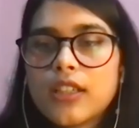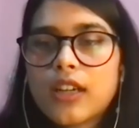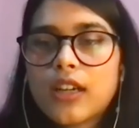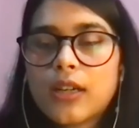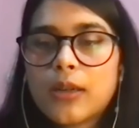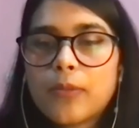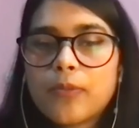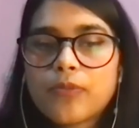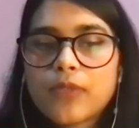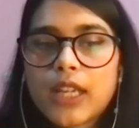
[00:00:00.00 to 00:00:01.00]

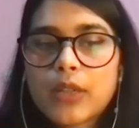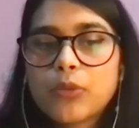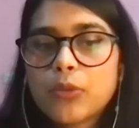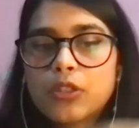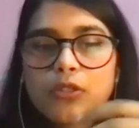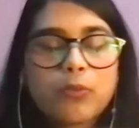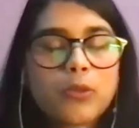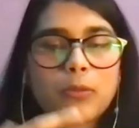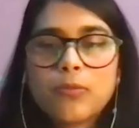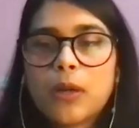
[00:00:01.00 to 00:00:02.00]
like we want to
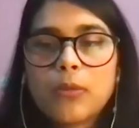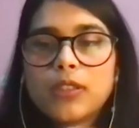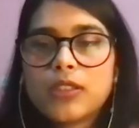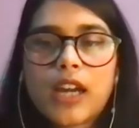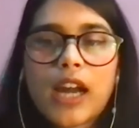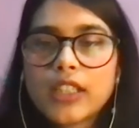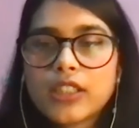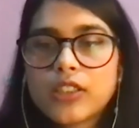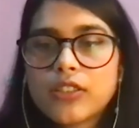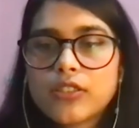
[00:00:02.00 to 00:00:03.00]
publish an
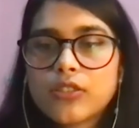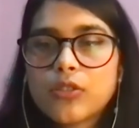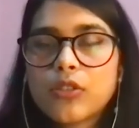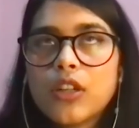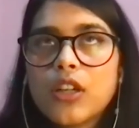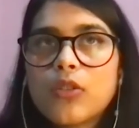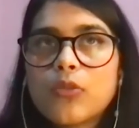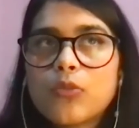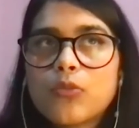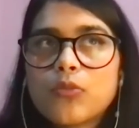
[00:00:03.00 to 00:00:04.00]
article? So
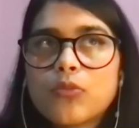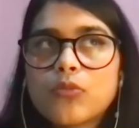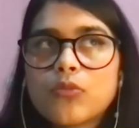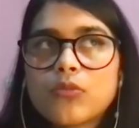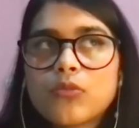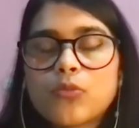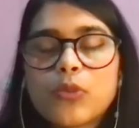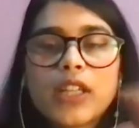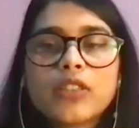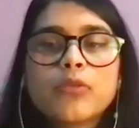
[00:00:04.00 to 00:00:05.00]

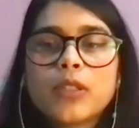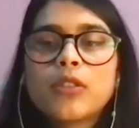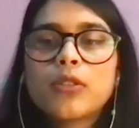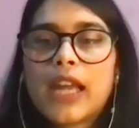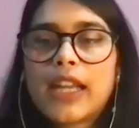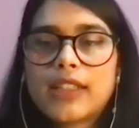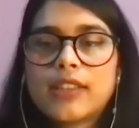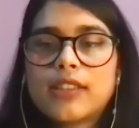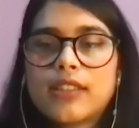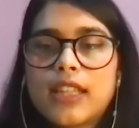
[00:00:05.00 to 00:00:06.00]
where do we look at,
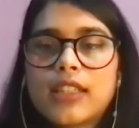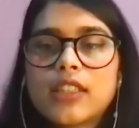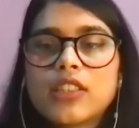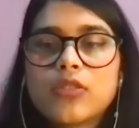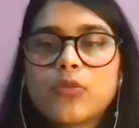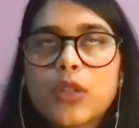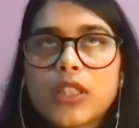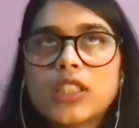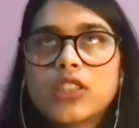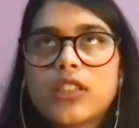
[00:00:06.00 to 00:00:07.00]
like
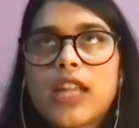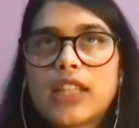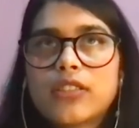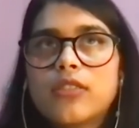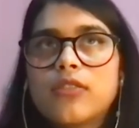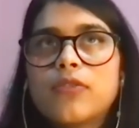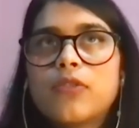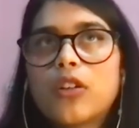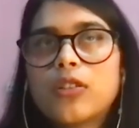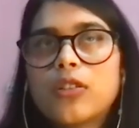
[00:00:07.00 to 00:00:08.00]
what international
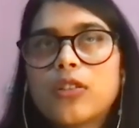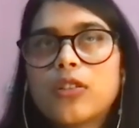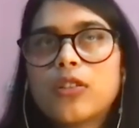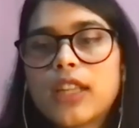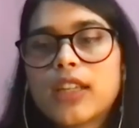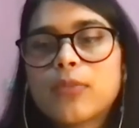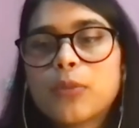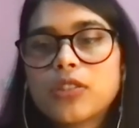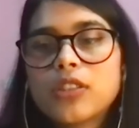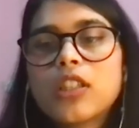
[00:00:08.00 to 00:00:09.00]
forums, like
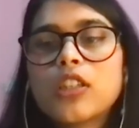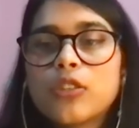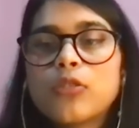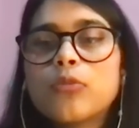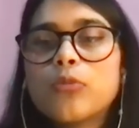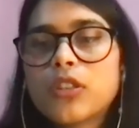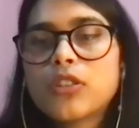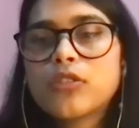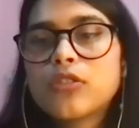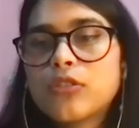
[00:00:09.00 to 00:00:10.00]
personally you, what
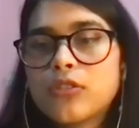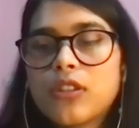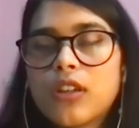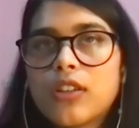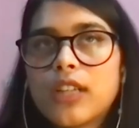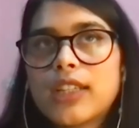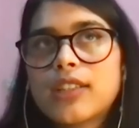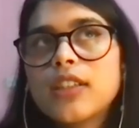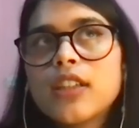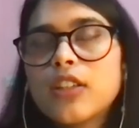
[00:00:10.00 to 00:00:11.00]
do you like
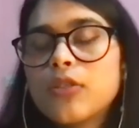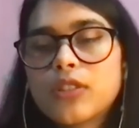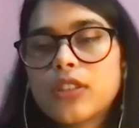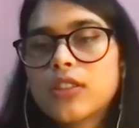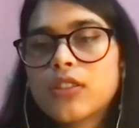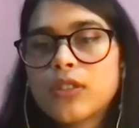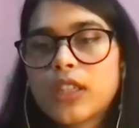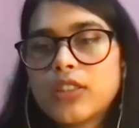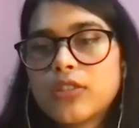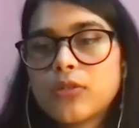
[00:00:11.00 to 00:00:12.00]
look
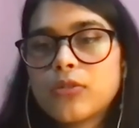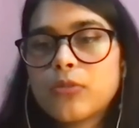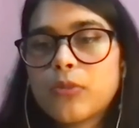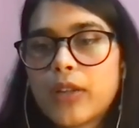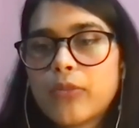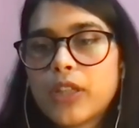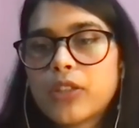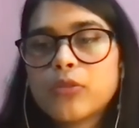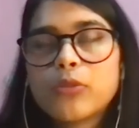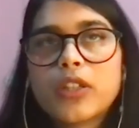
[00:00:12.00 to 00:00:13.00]
into when
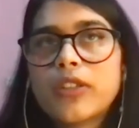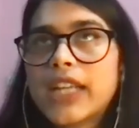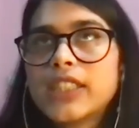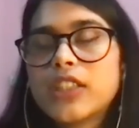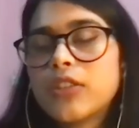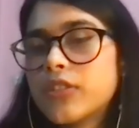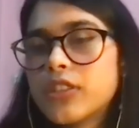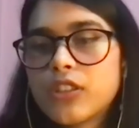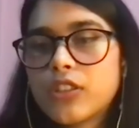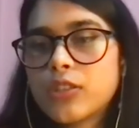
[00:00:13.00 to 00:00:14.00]
you were writing your
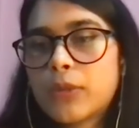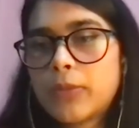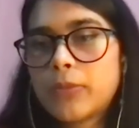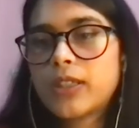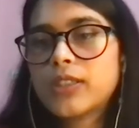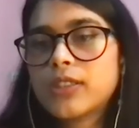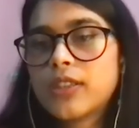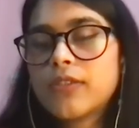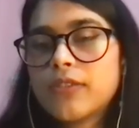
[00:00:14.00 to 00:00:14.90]
research paper and stuff?